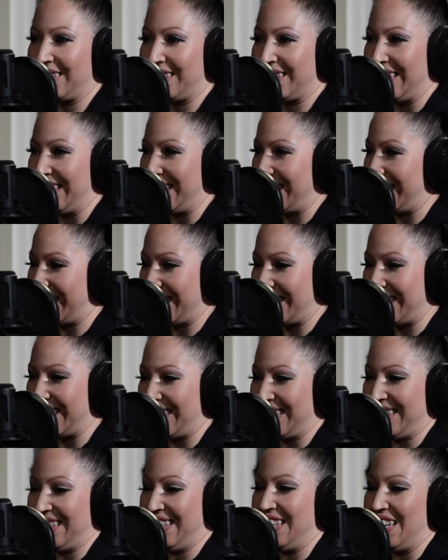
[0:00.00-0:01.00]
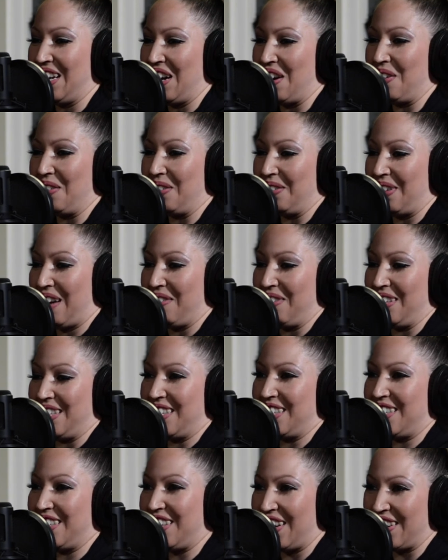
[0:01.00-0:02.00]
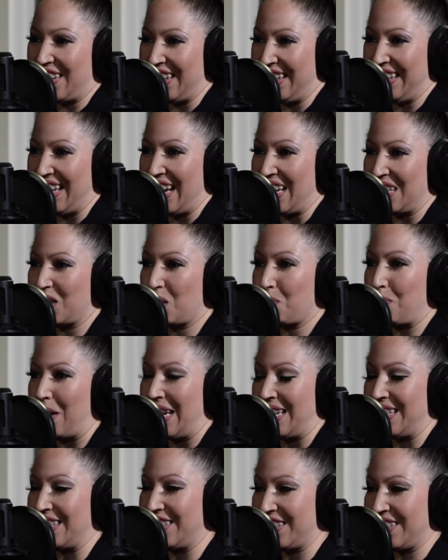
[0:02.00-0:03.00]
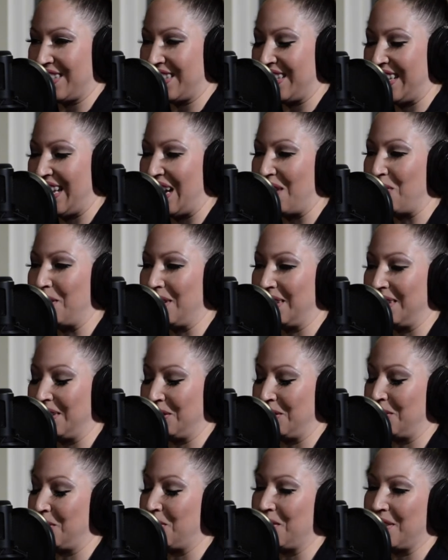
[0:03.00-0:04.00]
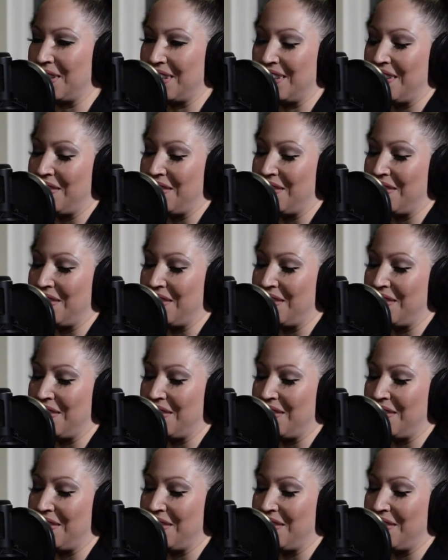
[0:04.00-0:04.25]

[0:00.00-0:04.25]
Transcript: just, you know, I was stuck in that space, just in that one little corner.